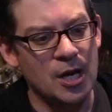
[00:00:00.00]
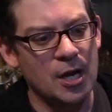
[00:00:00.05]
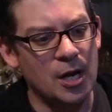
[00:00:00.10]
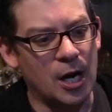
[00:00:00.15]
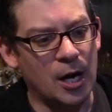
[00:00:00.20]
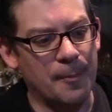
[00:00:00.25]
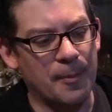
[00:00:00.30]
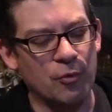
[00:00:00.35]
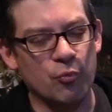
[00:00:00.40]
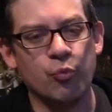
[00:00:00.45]

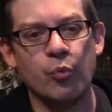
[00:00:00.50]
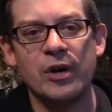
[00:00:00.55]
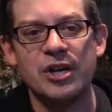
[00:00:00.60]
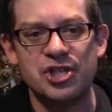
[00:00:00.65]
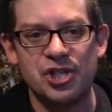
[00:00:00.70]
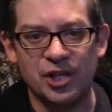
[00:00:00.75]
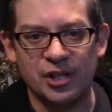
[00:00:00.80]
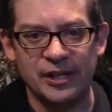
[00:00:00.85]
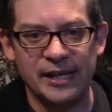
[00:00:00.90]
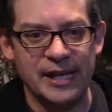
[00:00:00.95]

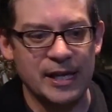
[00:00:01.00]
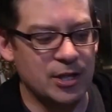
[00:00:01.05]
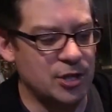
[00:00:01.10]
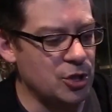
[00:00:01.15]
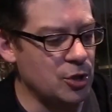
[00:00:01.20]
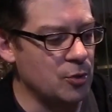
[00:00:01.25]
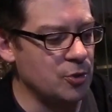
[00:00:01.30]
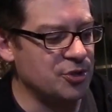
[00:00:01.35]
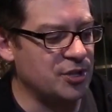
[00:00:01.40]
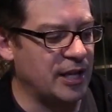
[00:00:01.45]
Originally, it
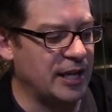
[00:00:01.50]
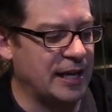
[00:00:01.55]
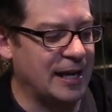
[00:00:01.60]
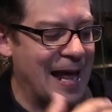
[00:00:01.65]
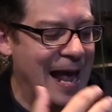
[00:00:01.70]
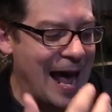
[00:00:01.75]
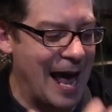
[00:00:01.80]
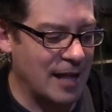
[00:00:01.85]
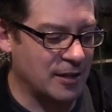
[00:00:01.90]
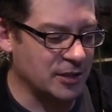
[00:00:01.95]
used like an
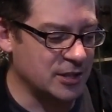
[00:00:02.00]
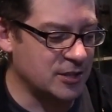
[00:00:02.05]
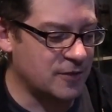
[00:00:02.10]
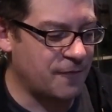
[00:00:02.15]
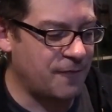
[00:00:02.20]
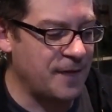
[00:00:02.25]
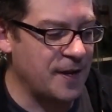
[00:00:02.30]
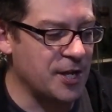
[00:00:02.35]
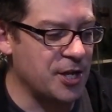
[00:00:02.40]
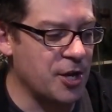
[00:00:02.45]
Atlas
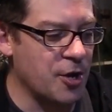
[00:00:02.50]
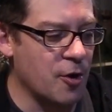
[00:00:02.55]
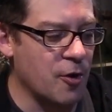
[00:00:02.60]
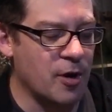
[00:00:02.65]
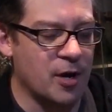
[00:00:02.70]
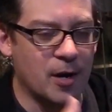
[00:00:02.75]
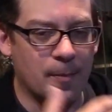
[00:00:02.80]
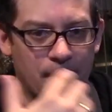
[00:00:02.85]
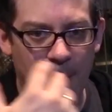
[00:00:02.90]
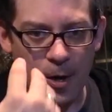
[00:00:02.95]
figure
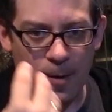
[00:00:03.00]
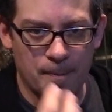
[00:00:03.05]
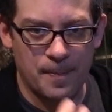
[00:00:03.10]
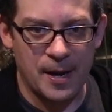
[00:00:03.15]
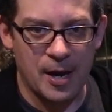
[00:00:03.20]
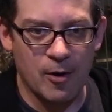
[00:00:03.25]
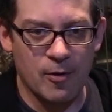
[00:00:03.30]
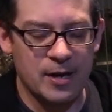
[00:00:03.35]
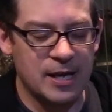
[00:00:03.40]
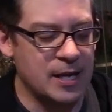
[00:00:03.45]
and a
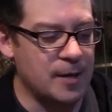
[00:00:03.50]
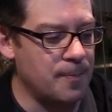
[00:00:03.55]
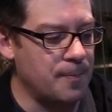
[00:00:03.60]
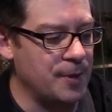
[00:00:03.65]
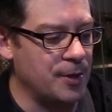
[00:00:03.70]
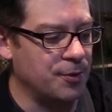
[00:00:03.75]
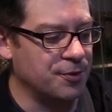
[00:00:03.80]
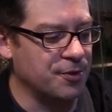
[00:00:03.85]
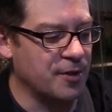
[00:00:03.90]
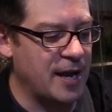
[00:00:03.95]
Barbarian
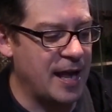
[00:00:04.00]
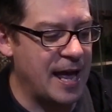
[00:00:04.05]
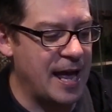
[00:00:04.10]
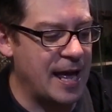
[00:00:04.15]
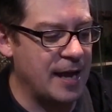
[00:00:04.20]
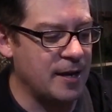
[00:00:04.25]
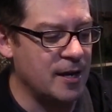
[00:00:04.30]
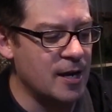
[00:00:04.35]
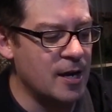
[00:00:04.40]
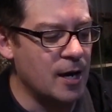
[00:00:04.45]
builder
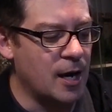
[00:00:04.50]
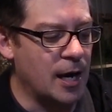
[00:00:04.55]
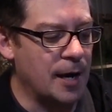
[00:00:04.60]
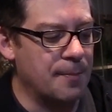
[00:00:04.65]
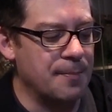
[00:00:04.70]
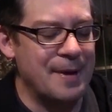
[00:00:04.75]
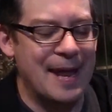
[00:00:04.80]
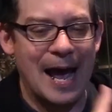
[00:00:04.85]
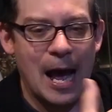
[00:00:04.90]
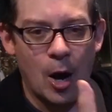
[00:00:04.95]
head.
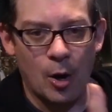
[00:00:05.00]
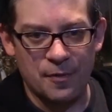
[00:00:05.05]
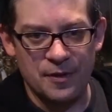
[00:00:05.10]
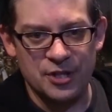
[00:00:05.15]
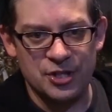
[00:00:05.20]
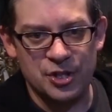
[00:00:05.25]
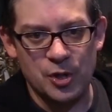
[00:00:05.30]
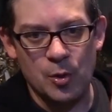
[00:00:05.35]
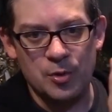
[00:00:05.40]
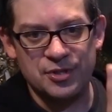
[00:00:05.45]
Now
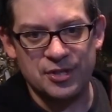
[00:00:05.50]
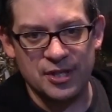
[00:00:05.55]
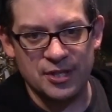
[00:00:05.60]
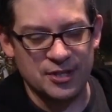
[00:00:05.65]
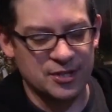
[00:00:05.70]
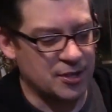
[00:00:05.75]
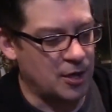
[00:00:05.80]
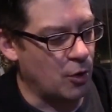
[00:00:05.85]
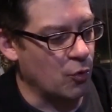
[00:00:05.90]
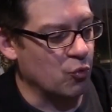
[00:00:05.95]
this
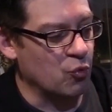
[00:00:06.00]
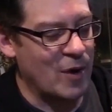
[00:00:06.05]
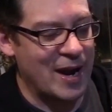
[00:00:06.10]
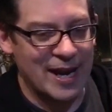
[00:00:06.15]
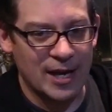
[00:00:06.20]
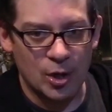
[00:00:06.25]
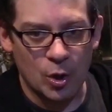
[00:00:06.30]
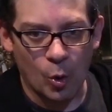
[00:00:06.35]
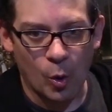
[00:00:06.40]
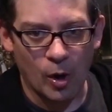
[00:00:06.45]
uses a
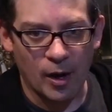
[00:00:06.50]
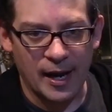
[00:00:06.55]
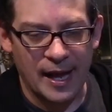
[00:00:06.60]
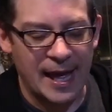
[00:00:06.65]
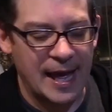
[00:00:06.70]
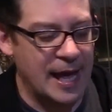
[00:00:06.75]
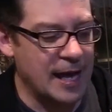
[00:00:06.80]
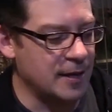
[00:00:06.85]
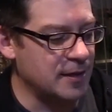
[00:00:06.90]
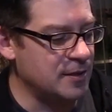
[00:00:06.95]
Rhaegar
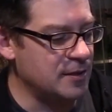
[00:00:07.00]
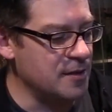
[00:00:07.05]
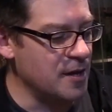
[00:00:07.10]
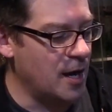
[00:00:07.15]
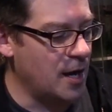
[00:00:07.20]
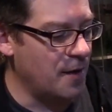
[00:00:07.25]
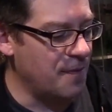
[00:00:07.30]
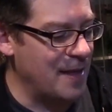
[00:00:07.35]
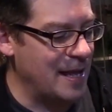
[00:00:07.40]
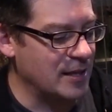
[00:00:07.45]
head
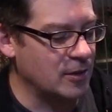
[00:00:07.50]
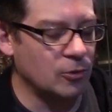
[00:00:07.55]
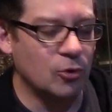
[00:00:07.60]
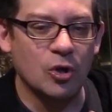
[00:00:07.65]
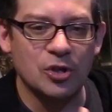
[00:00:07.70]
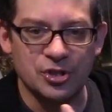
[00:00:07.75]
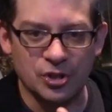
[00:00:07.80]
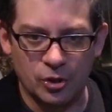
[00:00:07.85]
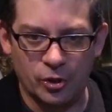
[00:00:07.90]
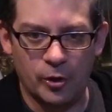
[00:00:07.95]
that
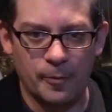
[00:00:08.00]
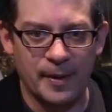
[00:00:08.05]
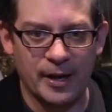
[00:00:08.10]
looks a little bit